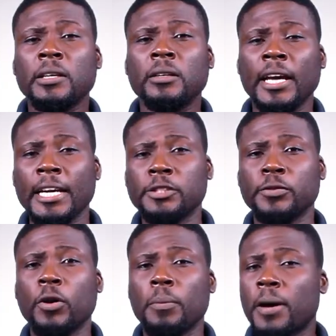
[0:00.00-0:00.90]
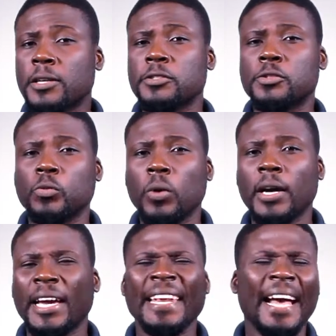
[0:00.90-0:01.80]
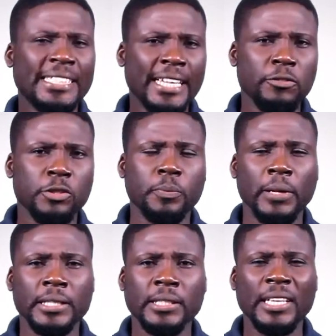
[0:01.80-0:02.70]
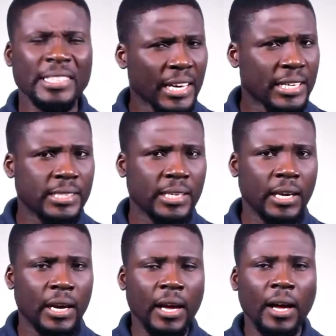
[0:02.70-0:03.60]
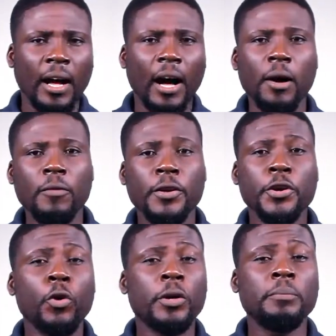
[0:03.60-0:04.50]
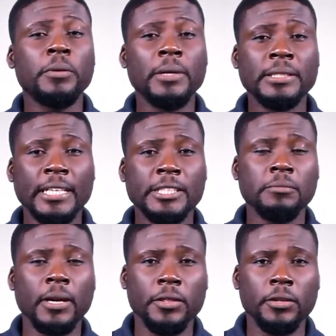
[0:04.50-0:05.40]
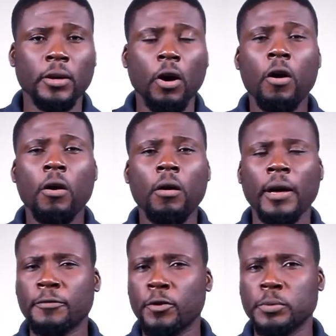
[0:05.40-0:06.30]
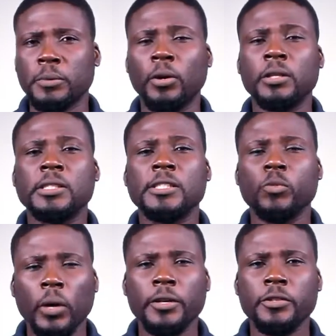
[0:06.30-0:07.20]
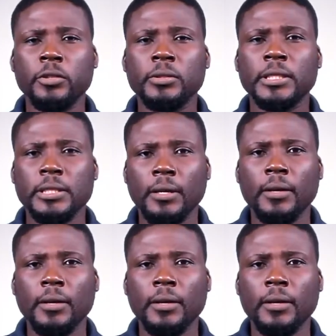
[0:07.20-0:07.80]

legal age for a person to work in a hazardous place is 18. However, no implementation method or enforcement policies were included.